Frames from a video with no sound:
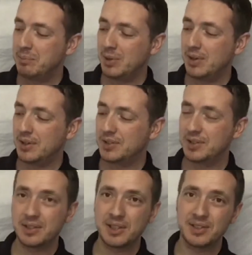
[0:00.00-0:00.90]

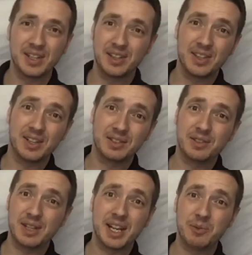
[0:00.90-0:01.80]
but I think
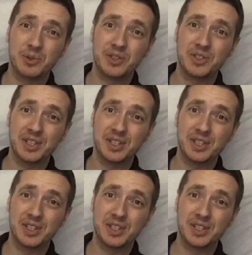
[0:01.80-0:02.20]
that anyone